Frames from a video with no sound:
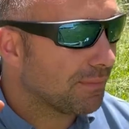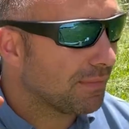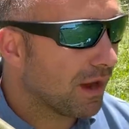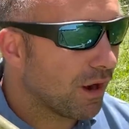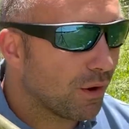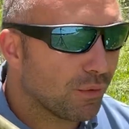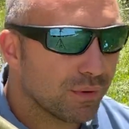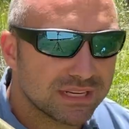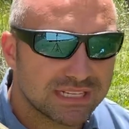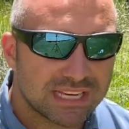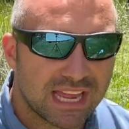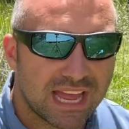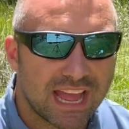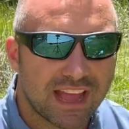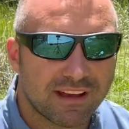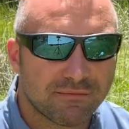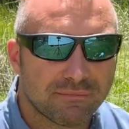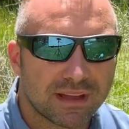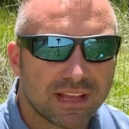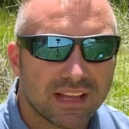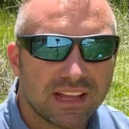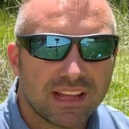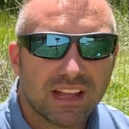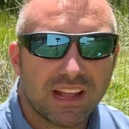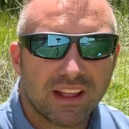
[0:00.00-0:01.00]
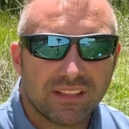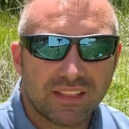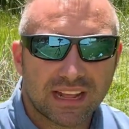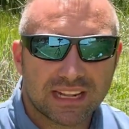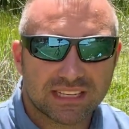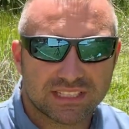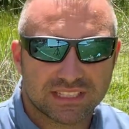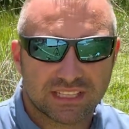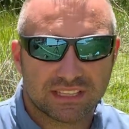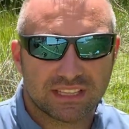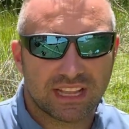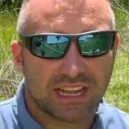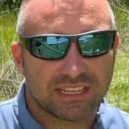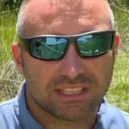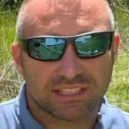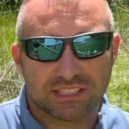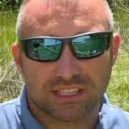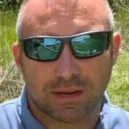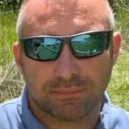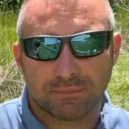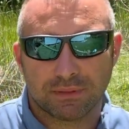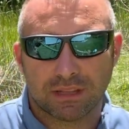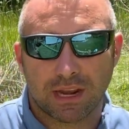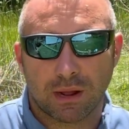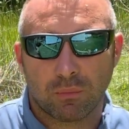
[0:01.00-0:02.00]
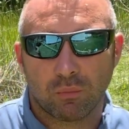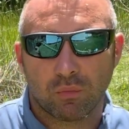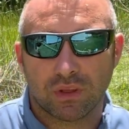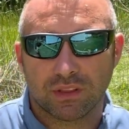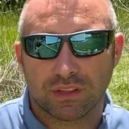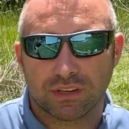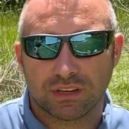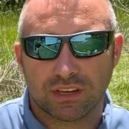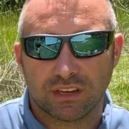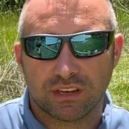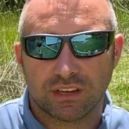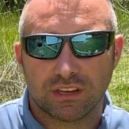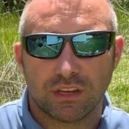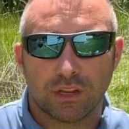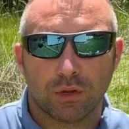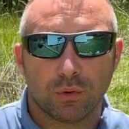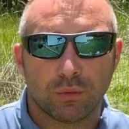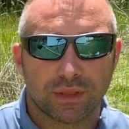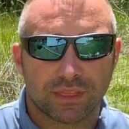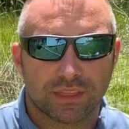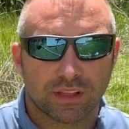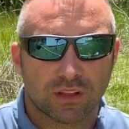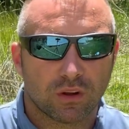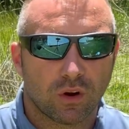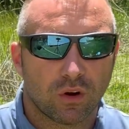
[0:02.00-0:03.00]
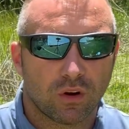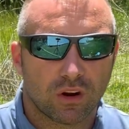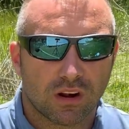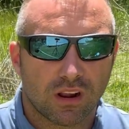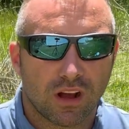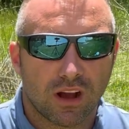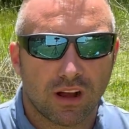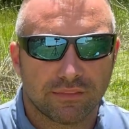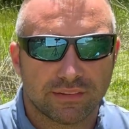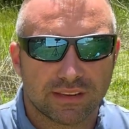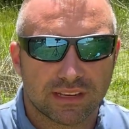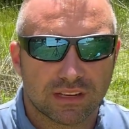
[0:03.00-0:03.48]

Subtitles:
I always have, but that's something I'm willing to do with the guard off,